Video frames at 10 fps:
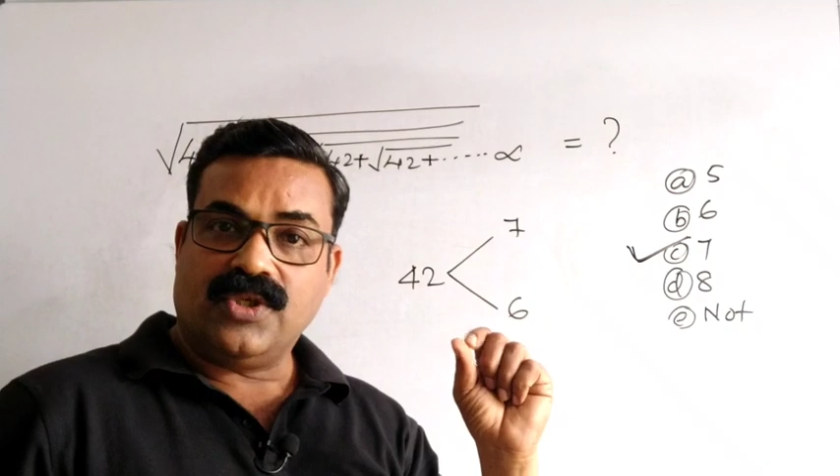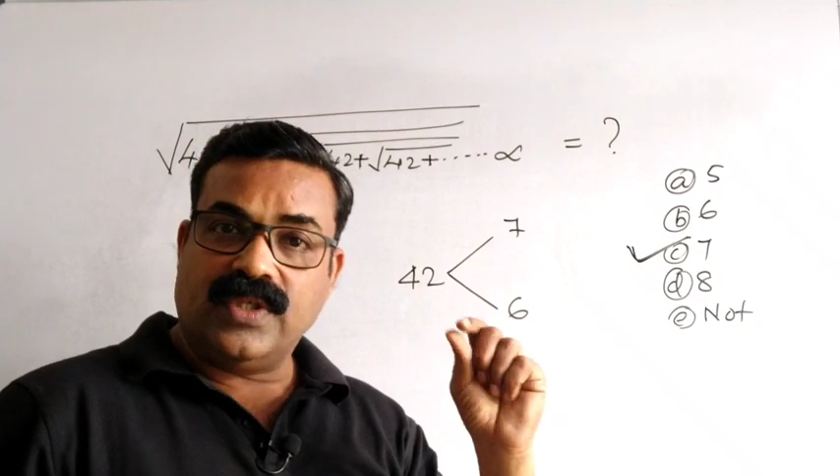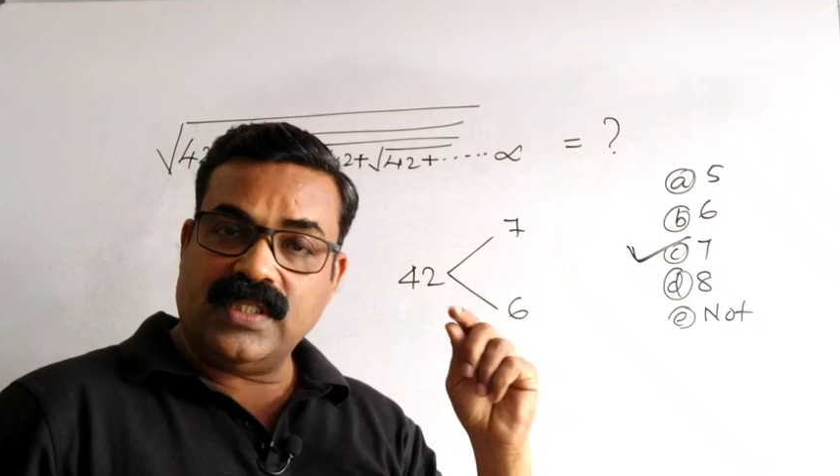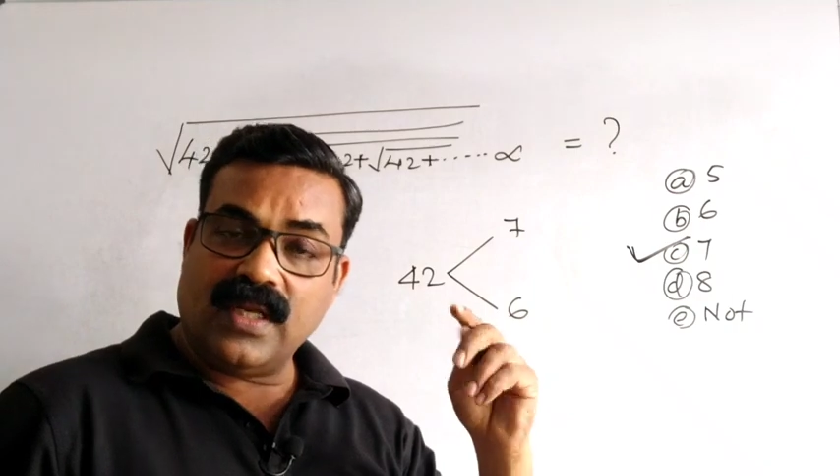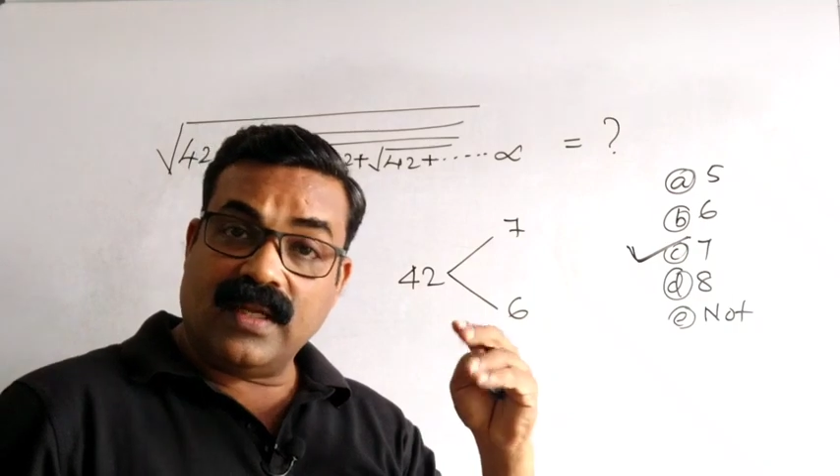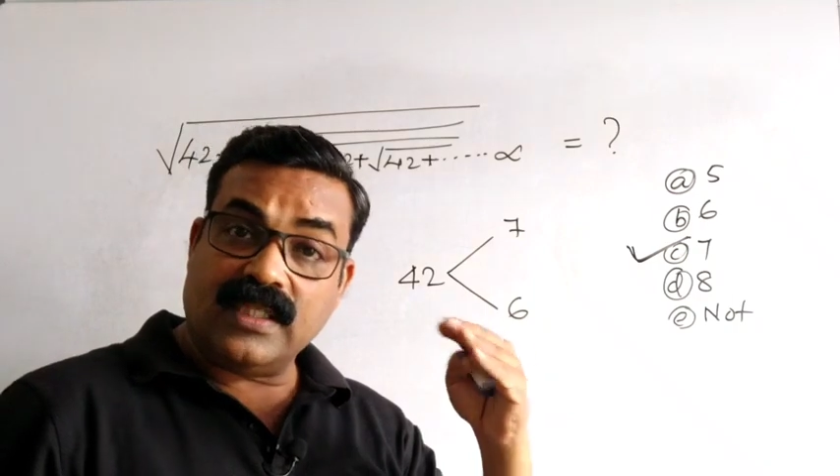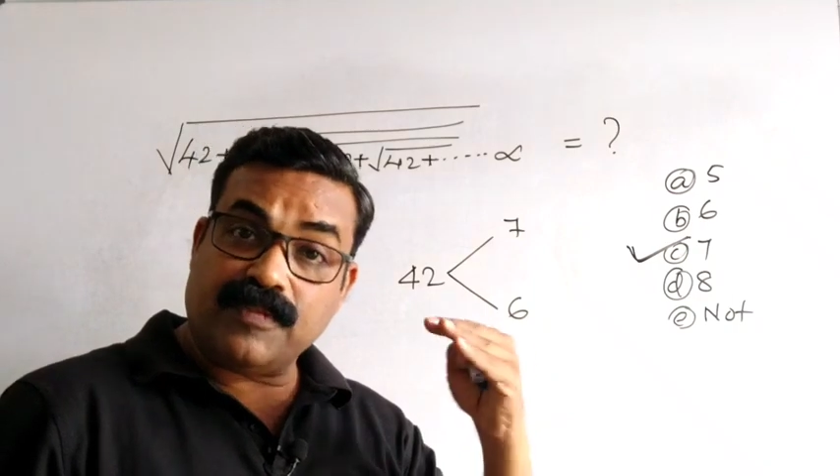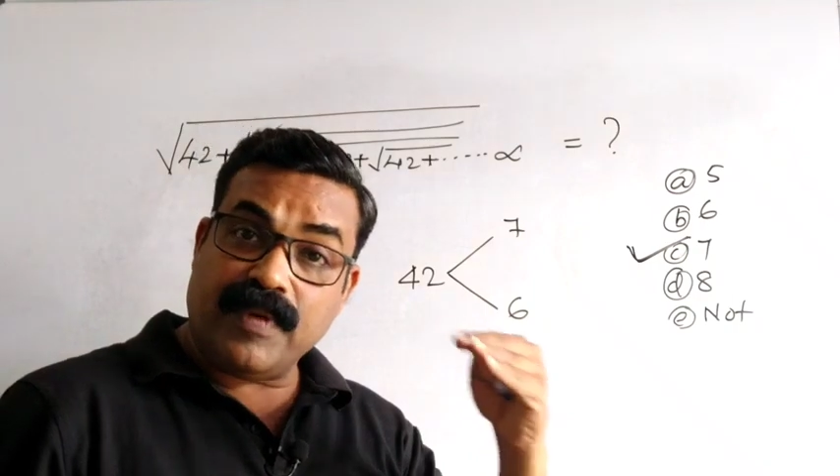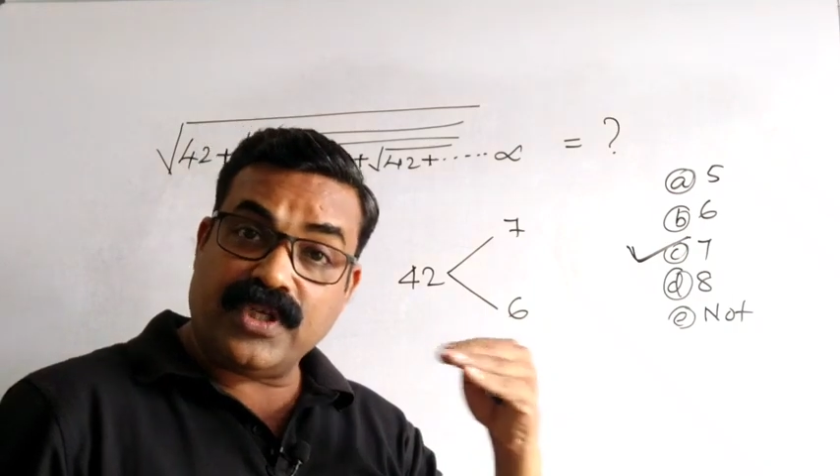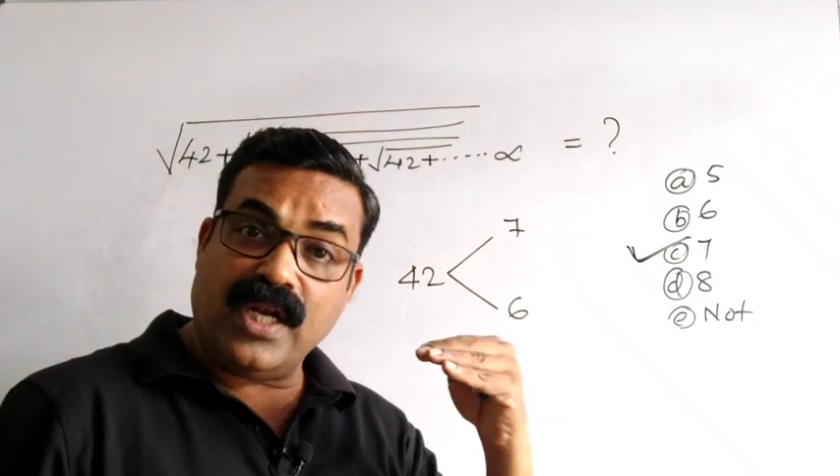So these are the
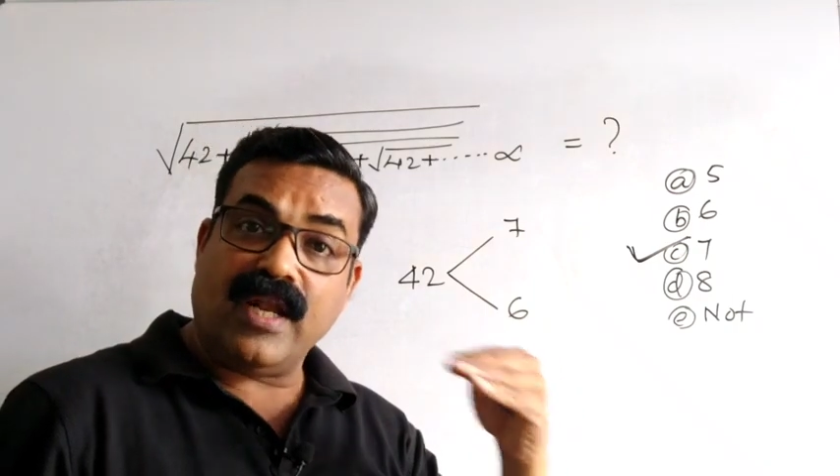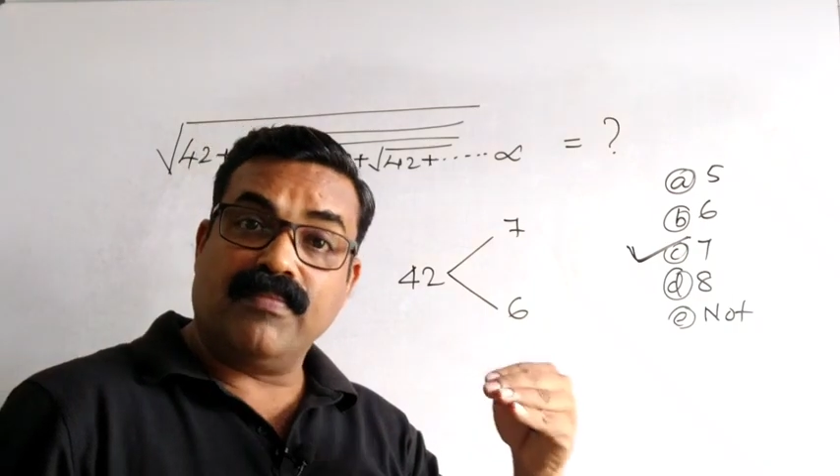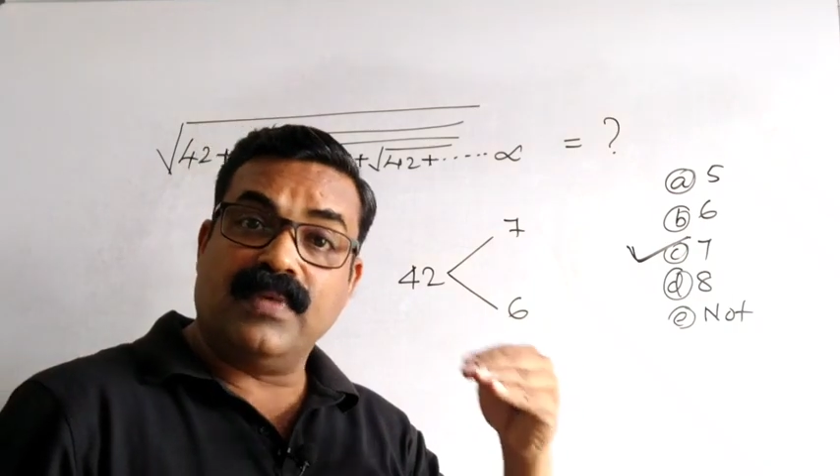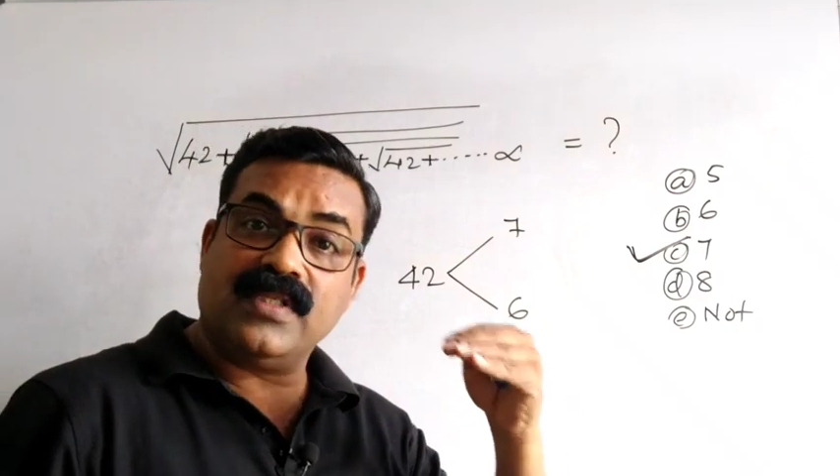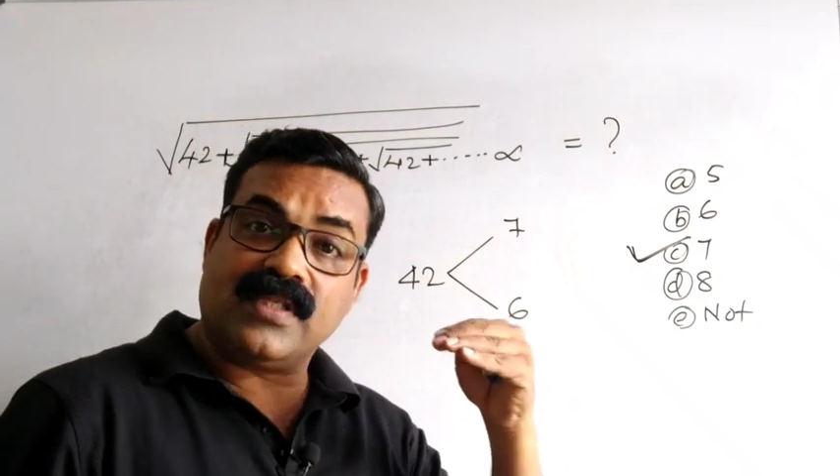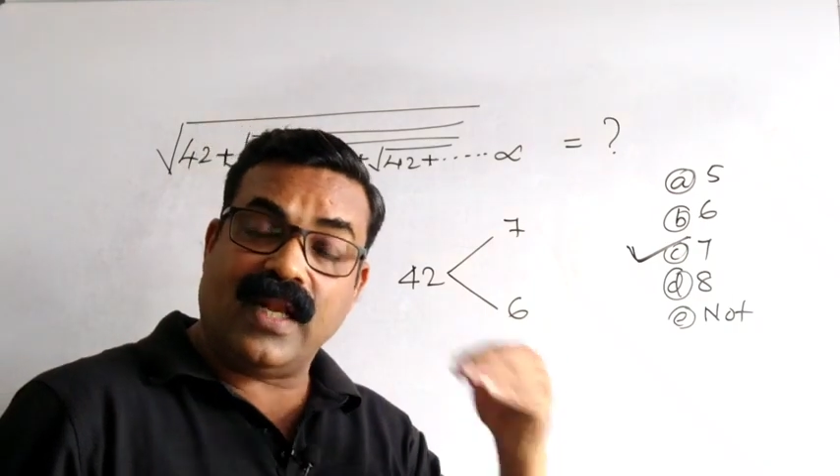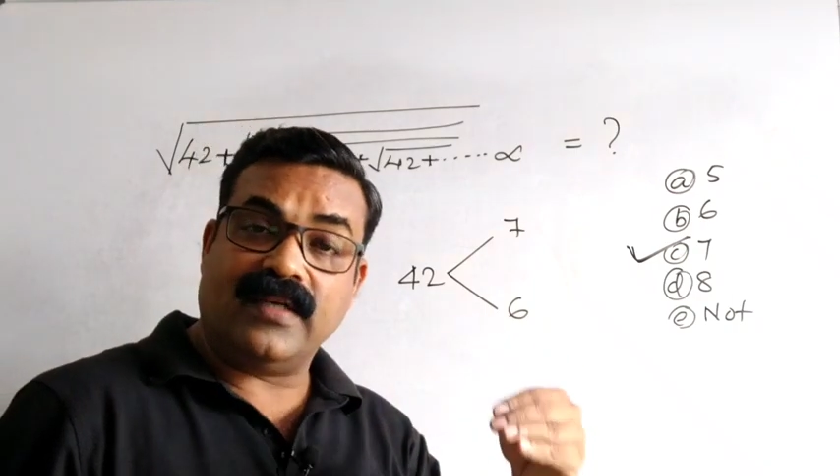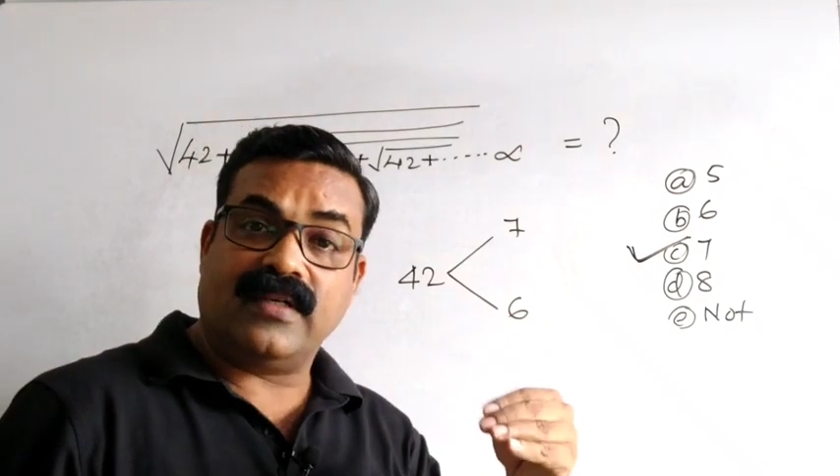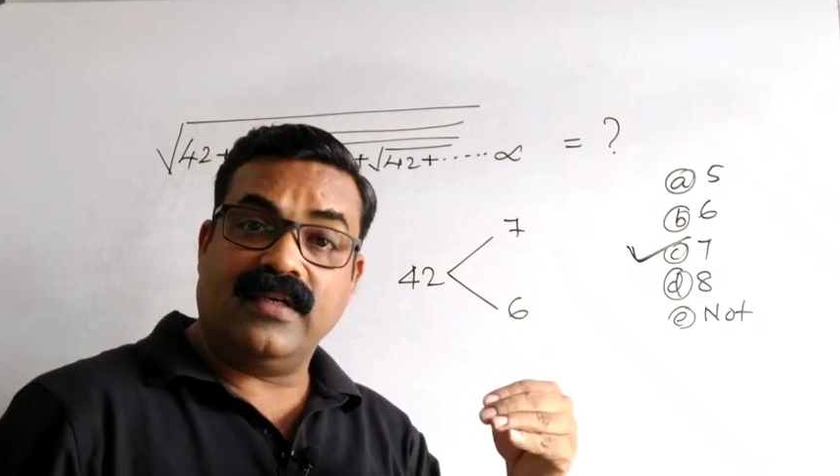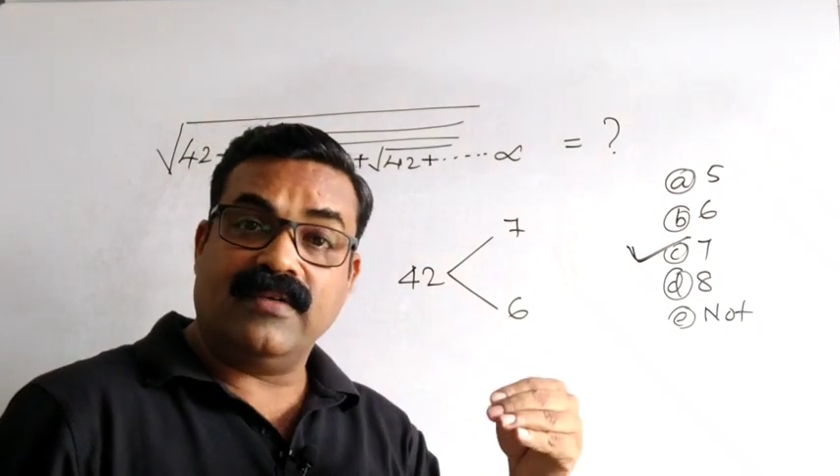special numbers
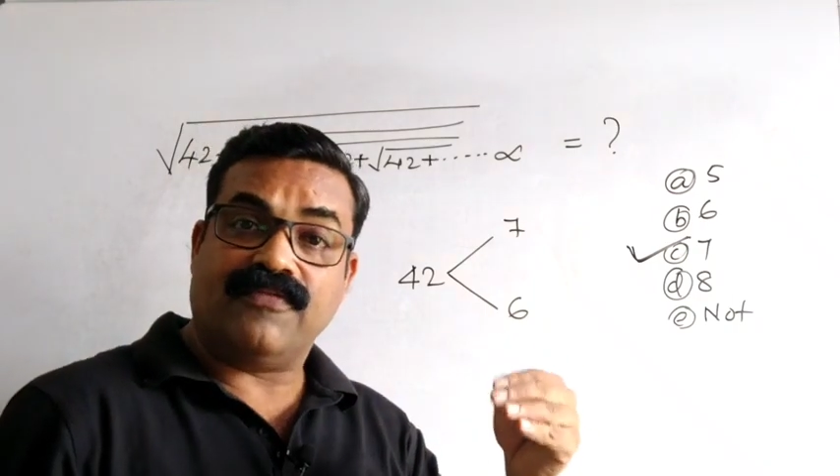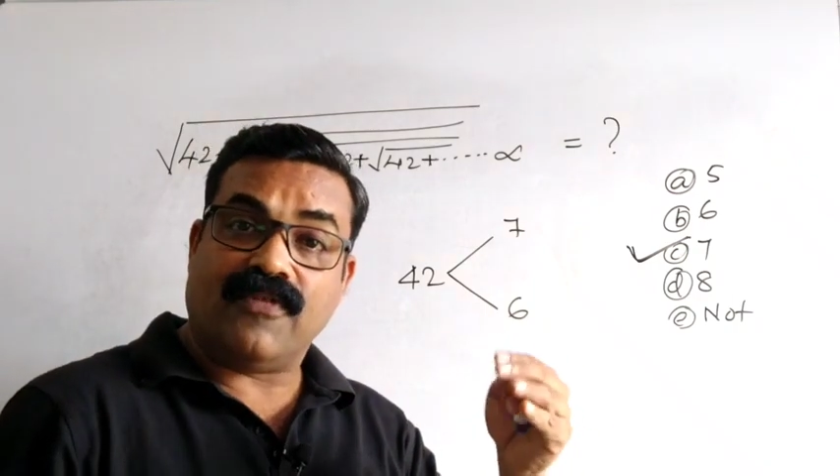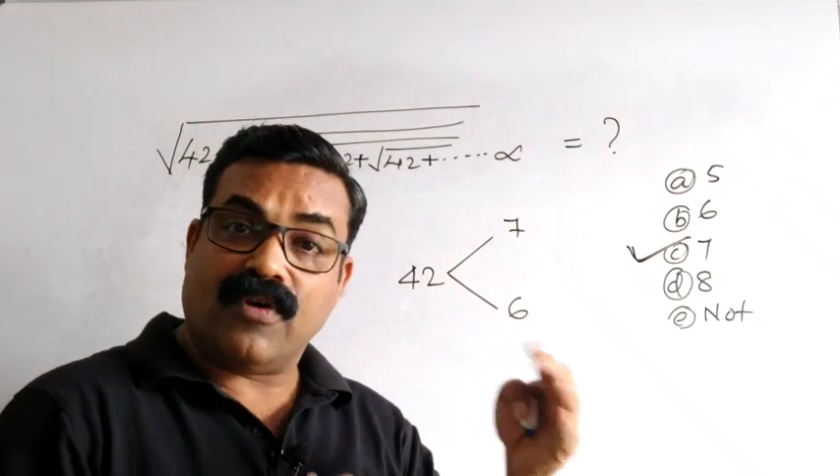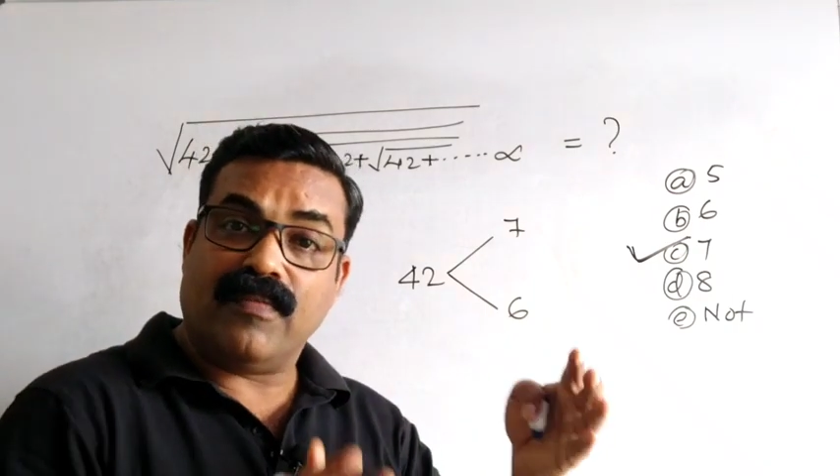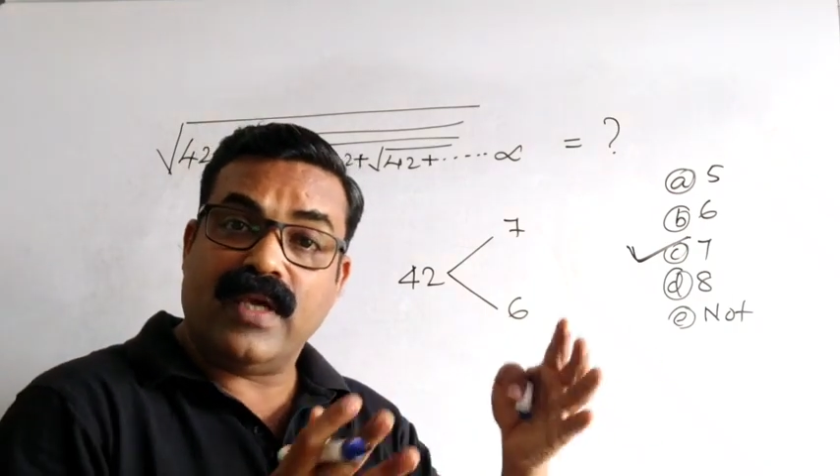selected for